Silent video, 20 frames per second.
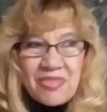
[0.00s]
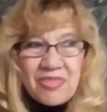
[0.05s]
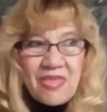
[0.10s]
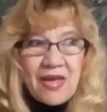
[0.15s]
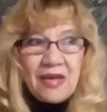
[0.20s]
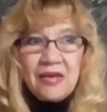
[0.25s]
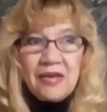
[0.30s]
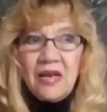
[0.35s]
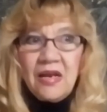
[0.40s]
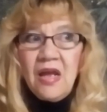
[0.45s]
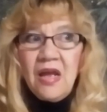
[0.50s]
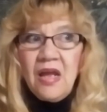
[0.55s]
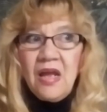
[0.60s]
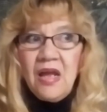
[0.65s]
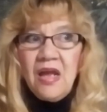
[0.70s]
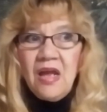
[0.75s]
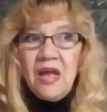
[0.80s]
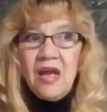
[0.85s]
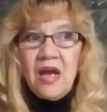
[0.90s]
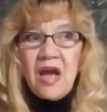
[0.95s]
with that.
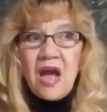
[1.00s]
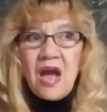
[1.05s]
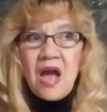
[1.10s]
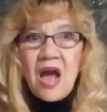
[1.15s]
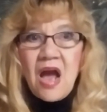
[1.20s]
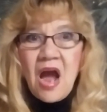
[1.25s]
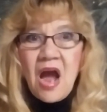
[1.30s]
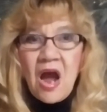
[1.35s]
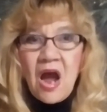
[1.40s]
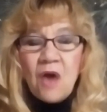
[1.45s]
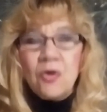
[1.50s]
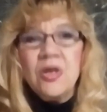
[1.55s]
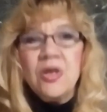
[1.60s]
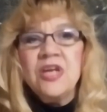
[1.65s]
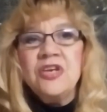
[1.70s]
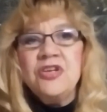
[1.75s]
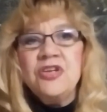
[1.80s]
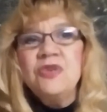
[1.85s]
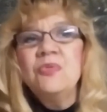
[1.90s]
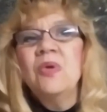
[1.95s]
How
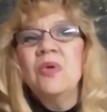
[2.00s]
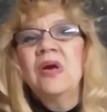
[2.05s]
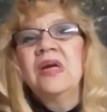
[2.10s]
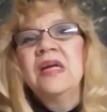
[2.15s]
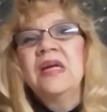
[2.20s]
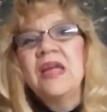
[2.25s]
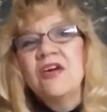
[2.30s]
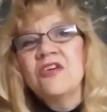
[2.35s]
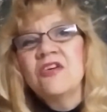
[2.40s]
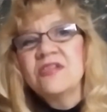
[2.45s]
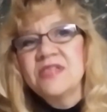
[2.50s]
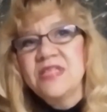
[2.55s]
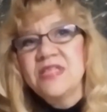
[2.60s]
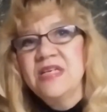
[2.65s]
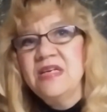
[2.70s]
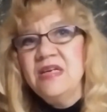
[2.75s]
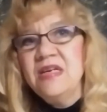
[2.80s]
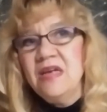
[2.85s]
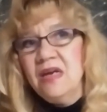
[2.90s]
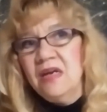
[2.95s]
can you
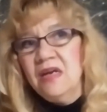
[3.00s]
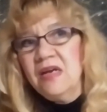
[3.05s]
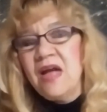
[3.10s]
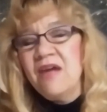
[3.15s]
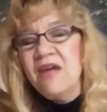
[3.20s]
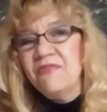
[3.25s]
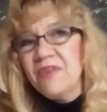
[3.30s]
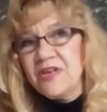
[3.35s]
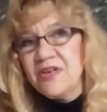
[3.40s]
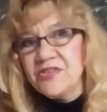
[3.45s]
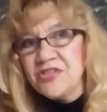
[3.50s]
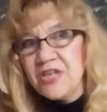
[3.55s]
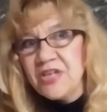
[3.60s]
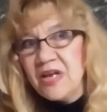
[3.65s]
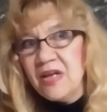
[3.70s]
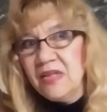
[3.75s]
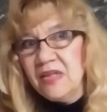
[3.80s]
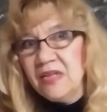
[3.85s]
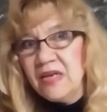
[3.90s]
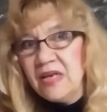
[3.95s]
guarantee
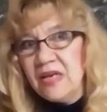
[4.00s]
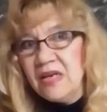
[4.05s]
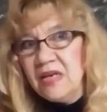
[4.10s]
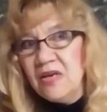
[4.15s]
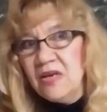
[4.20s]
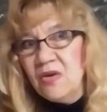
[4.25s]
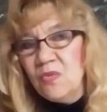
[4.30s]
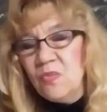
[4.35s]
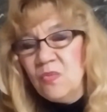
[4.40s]
confidentiality